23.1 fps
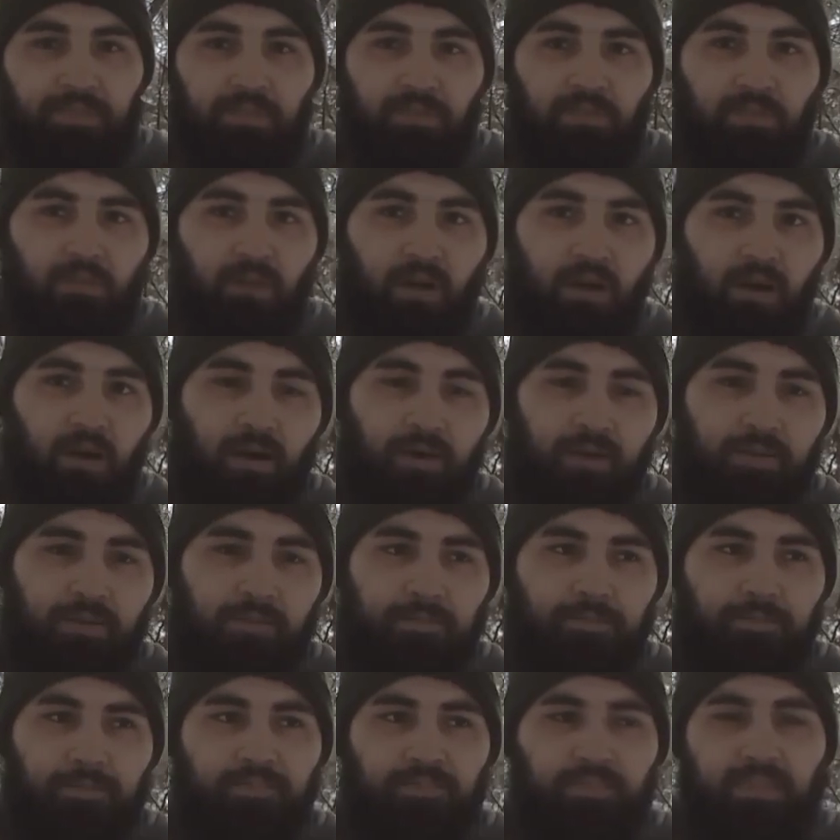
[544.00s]
on the log
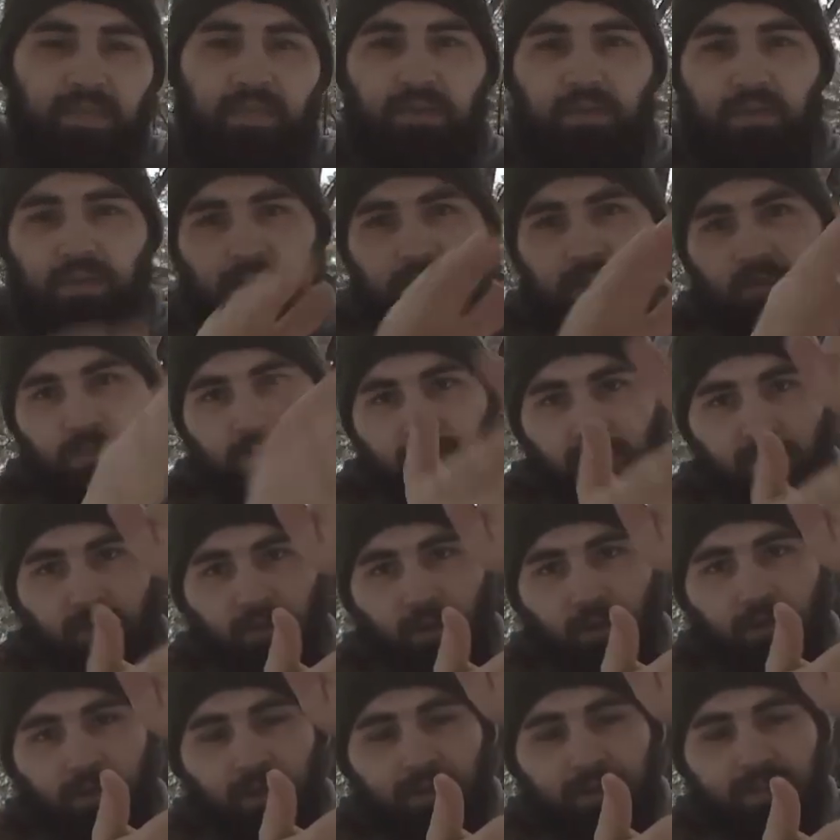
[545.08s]
with the
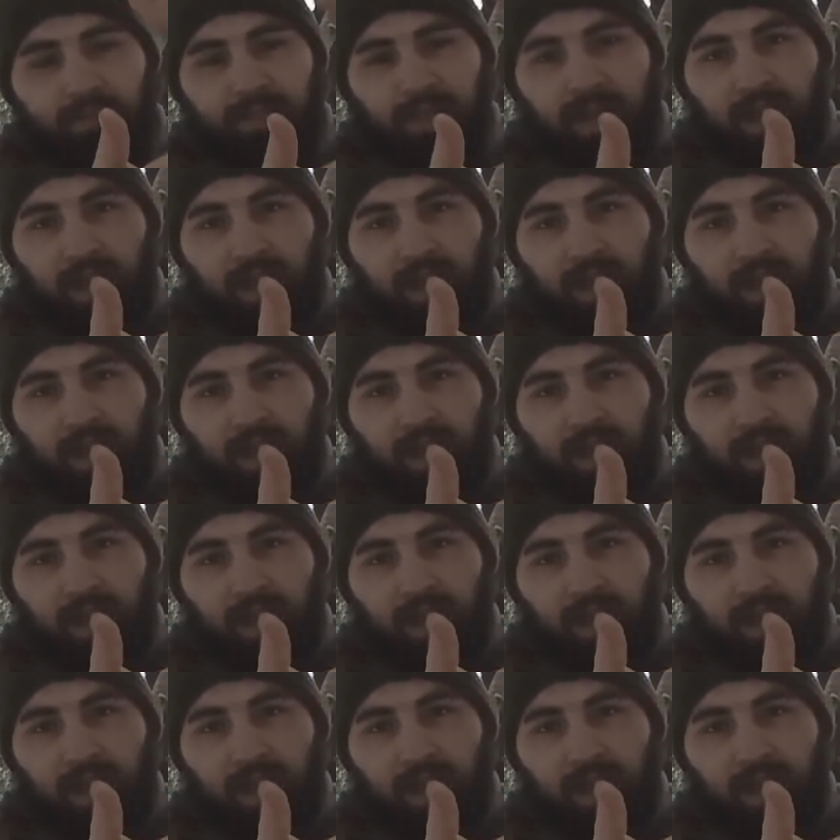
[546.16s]
log on